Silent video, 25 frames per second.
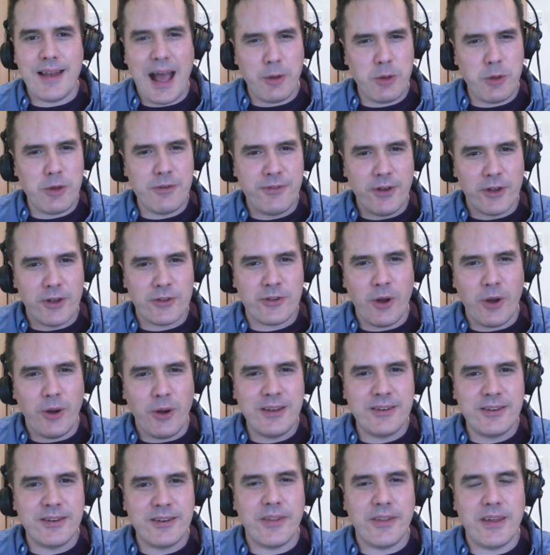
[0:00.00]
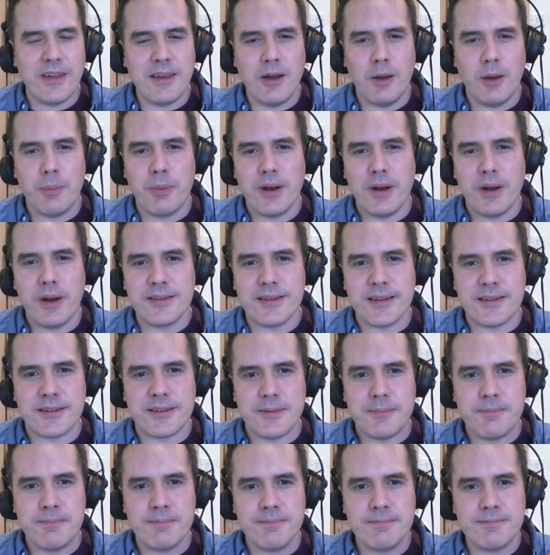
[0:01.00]
how you first got into the operating
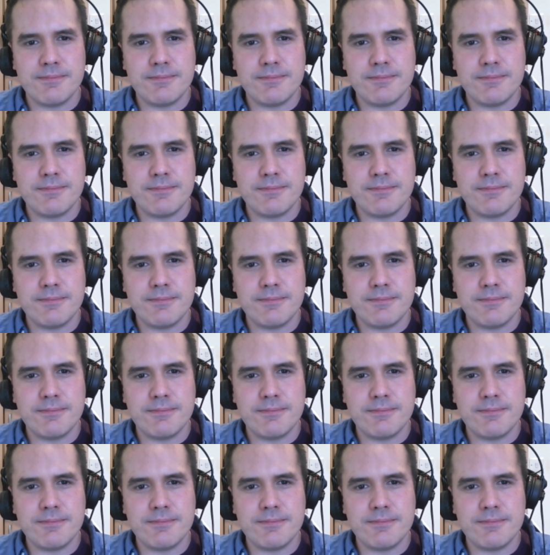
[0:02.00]
system.